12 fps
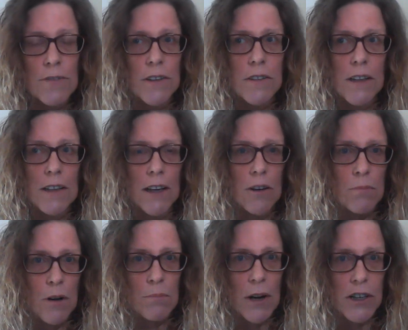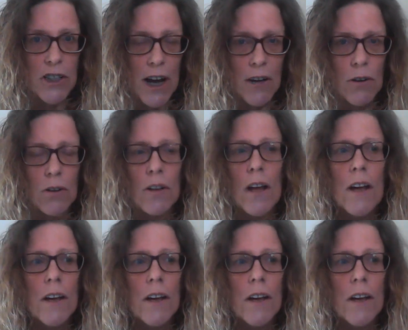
If you click on my channel,